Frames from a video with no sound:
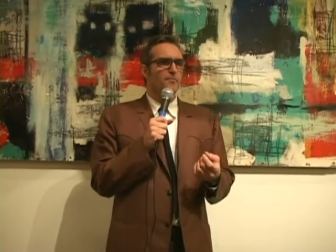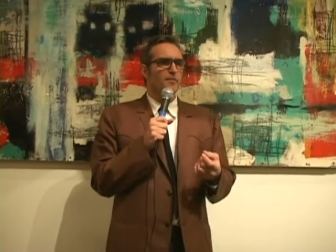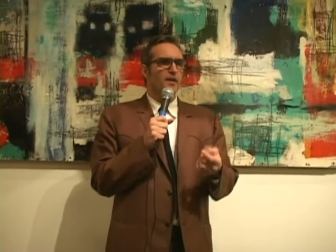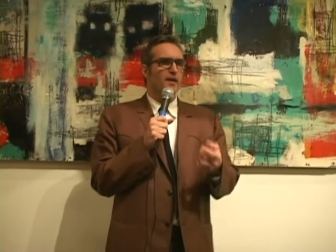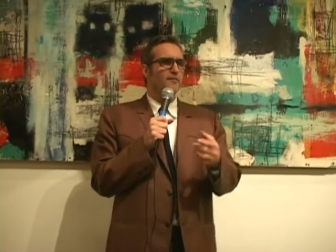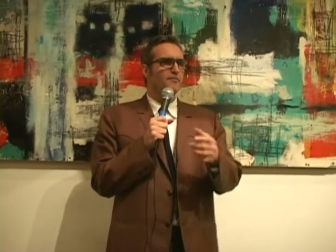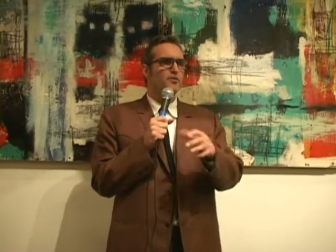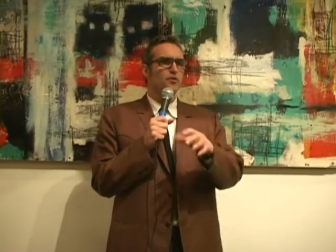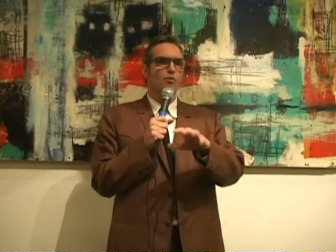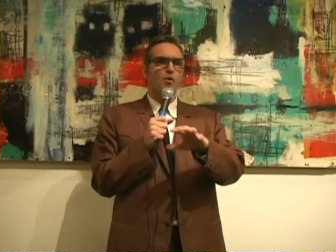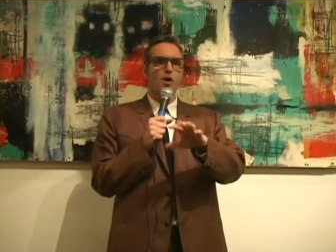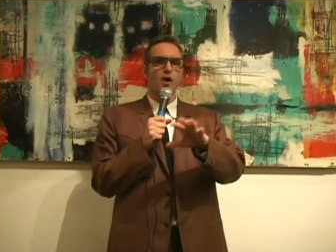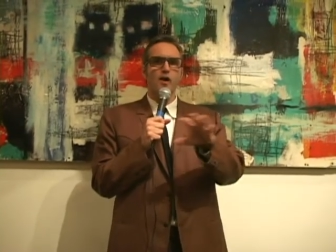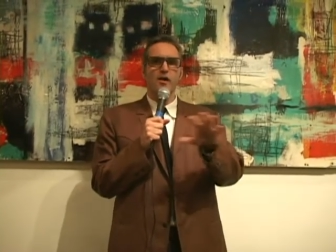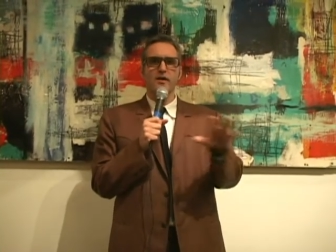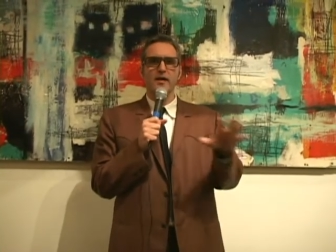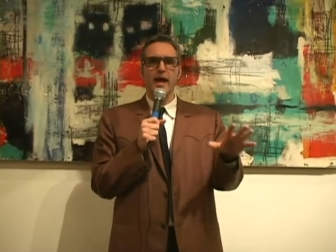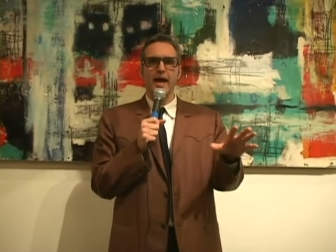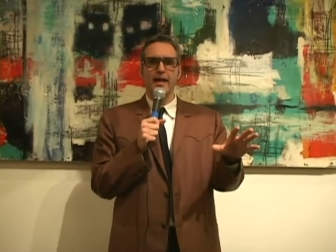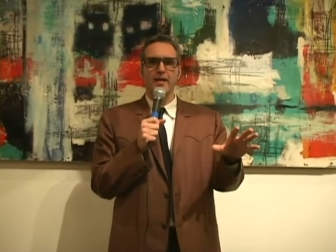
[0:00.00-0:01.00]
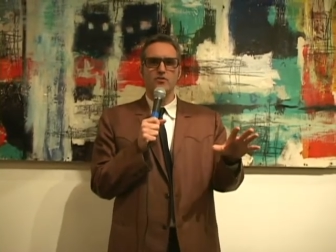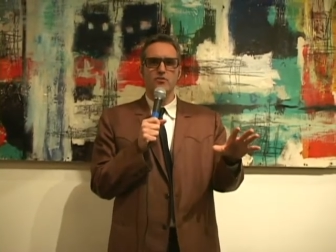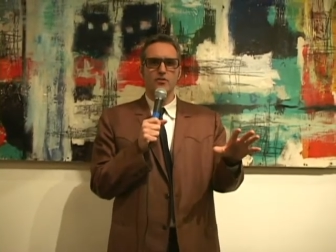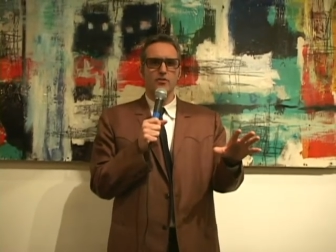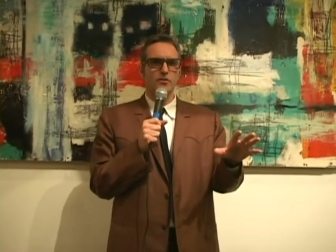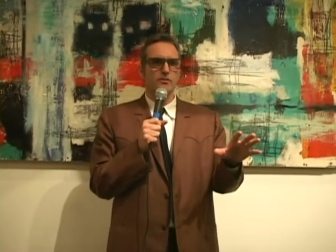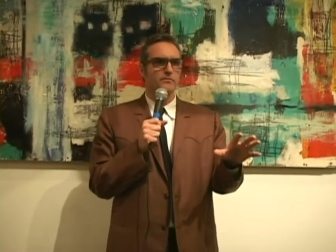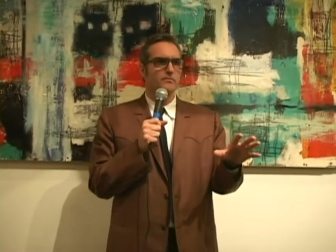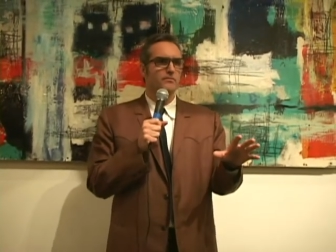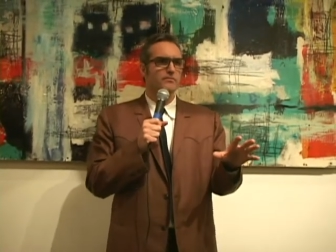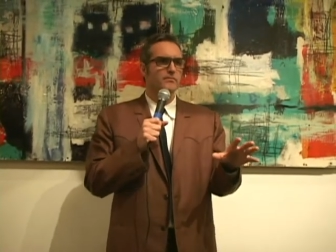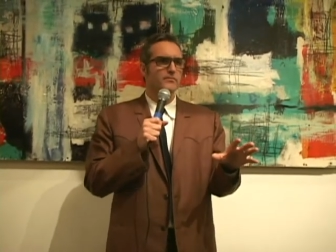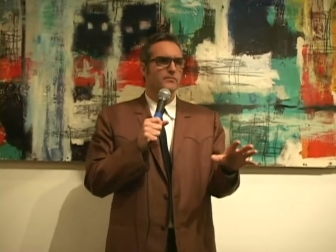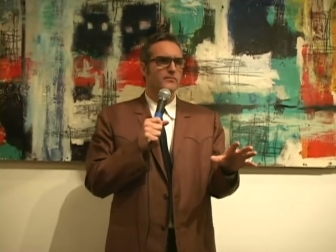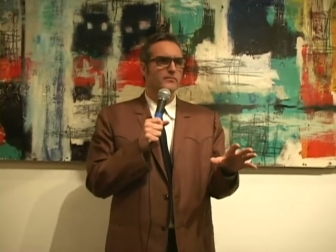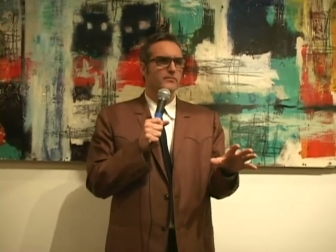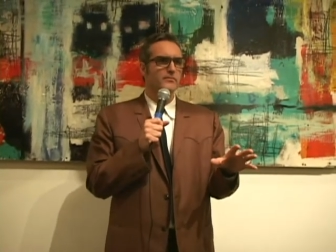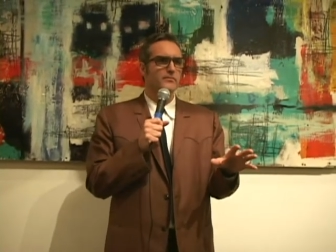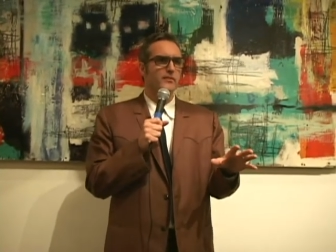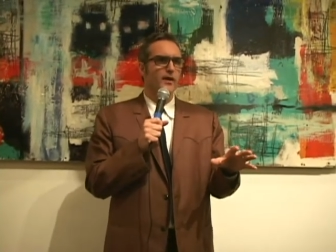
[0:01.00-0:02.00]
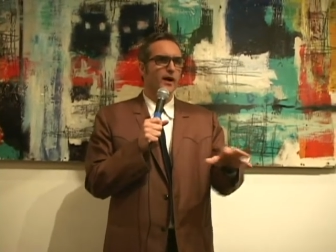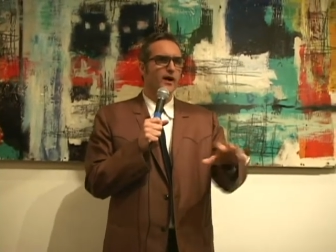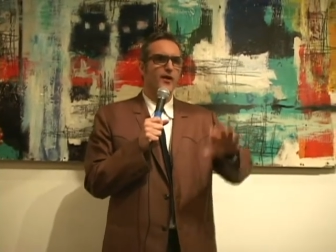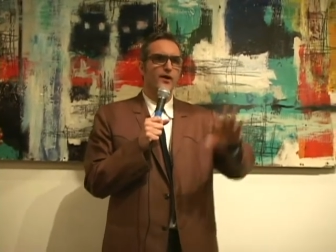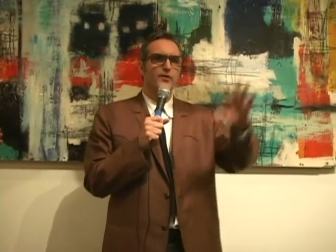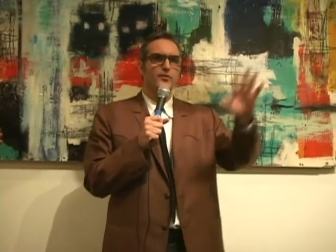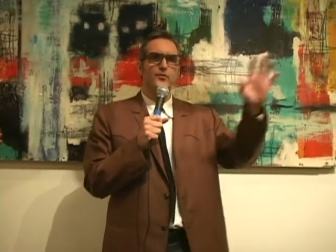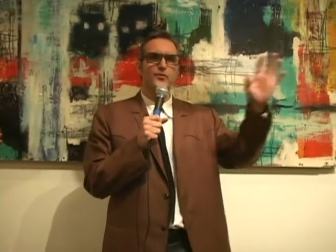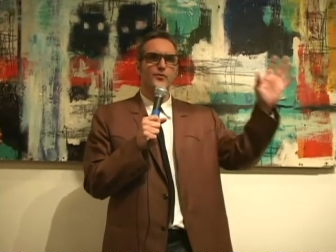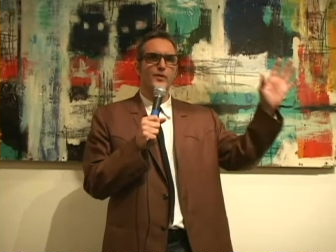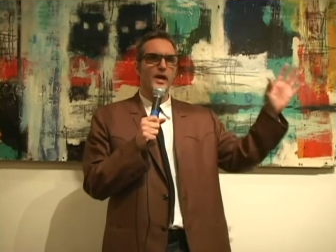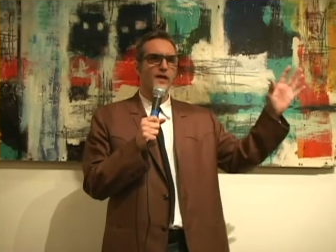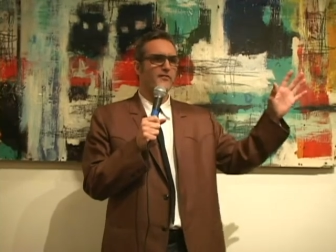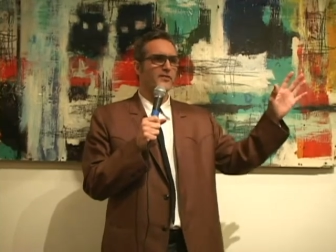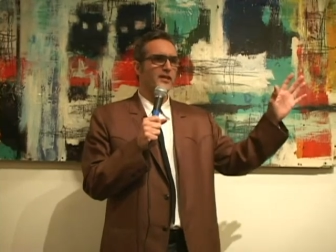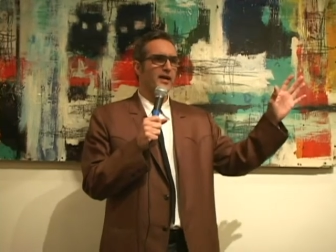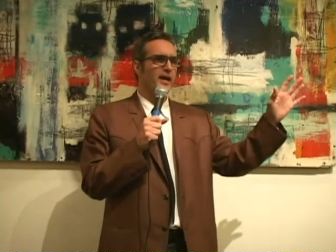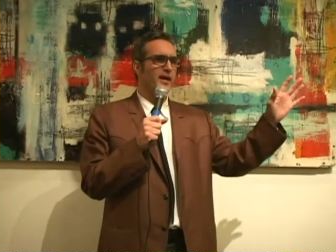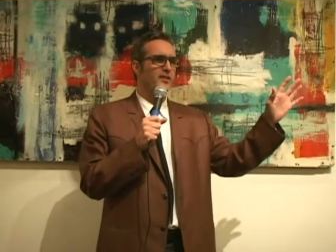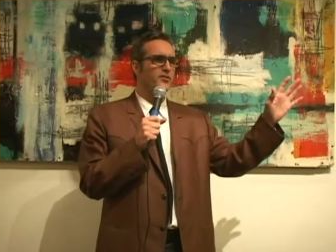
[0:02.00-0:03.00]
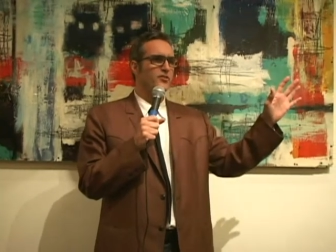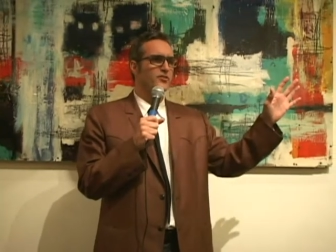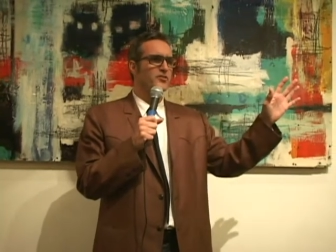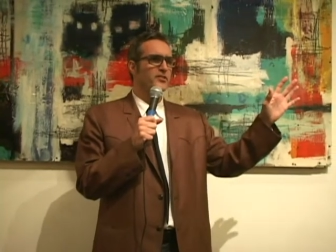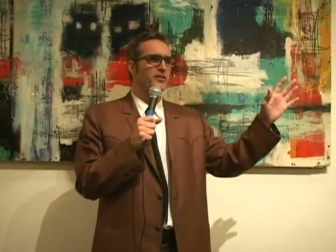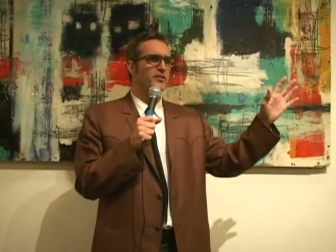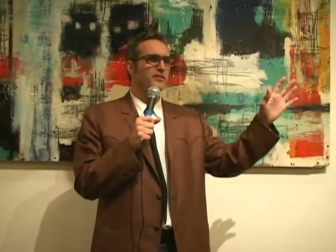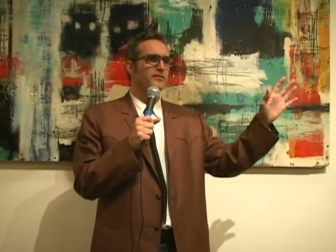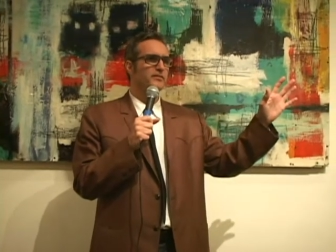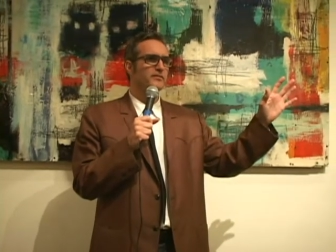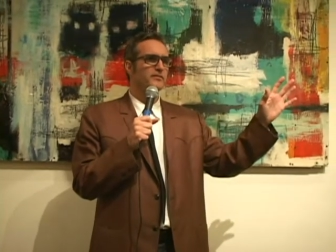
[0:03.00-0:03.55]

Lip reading: If you are an actor, do we have any actors here?